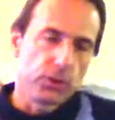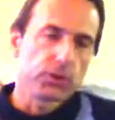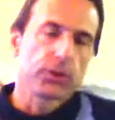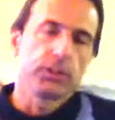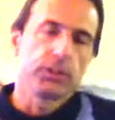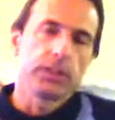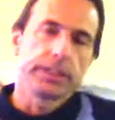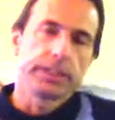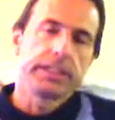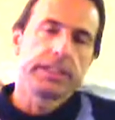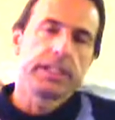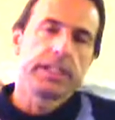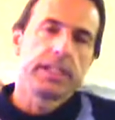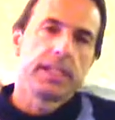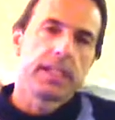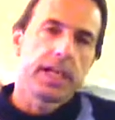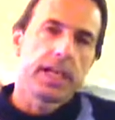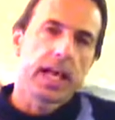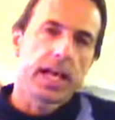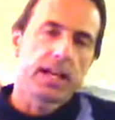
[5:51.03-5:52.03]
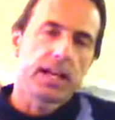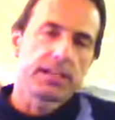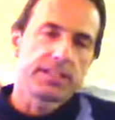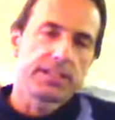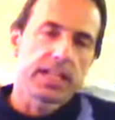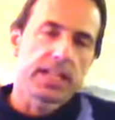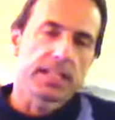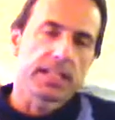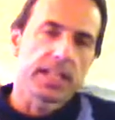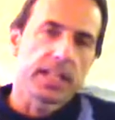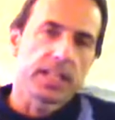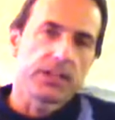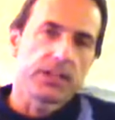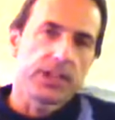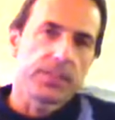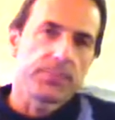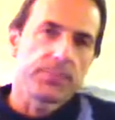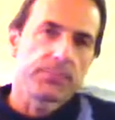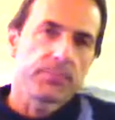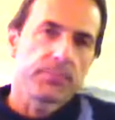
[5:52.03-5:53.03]
took a look at our
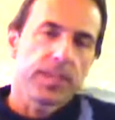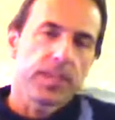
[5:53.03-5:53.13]
technology.